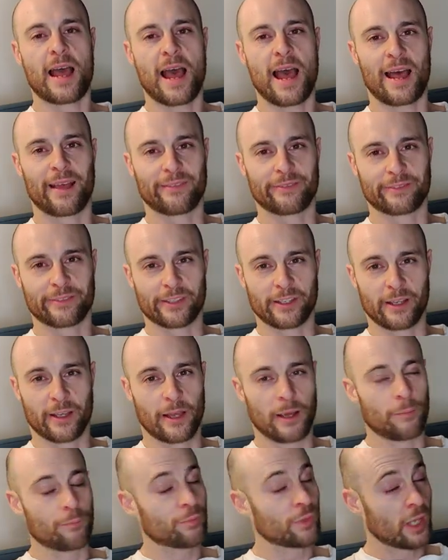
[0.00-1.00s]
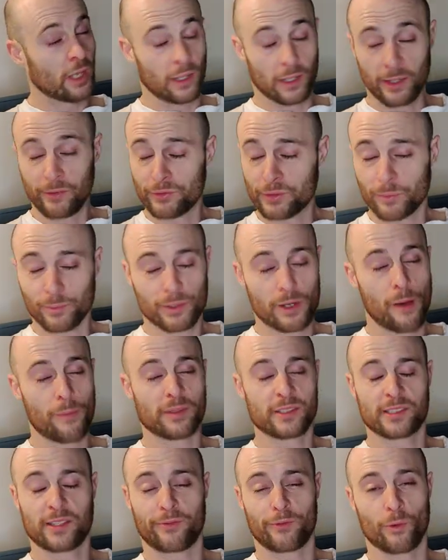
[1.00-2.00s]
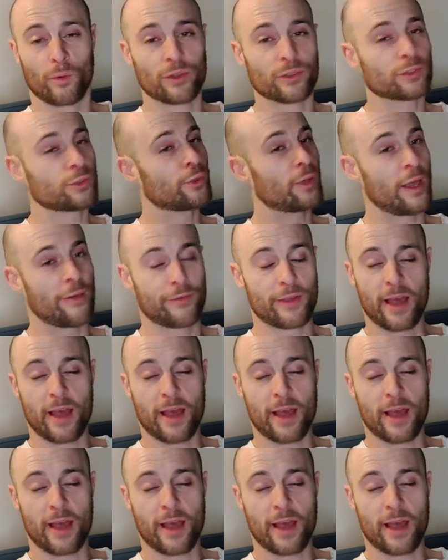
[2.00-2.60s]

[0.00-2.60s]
And leave some comments if you want to.